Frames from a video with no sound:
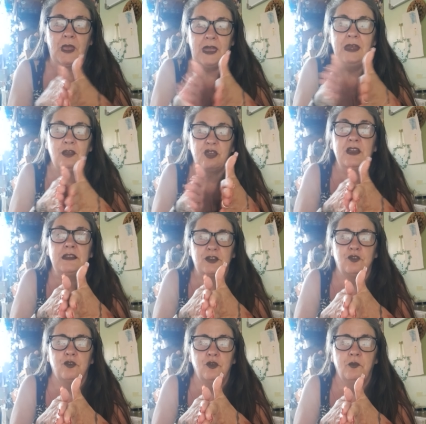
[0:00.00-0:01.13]
in a theatre
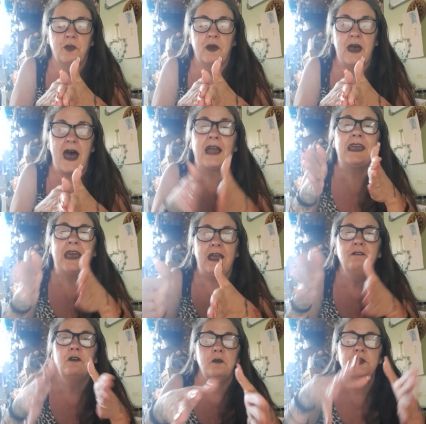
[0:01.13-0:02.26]
group and
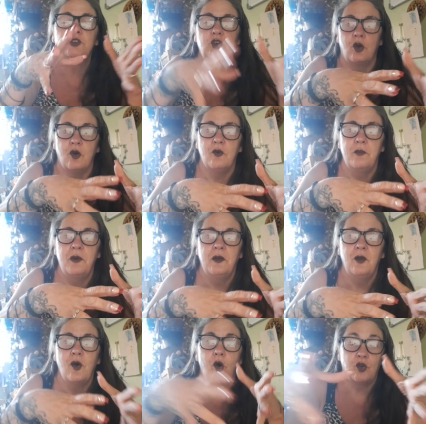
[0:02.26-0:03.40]
gave him a job
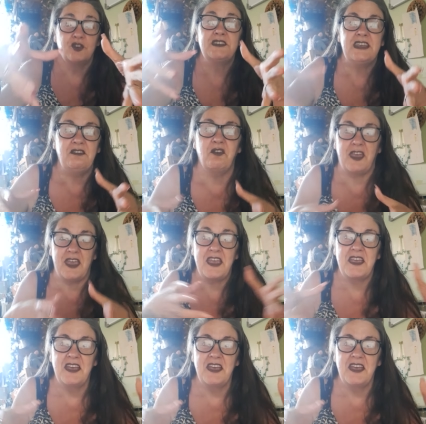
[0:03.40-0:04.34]
on TV.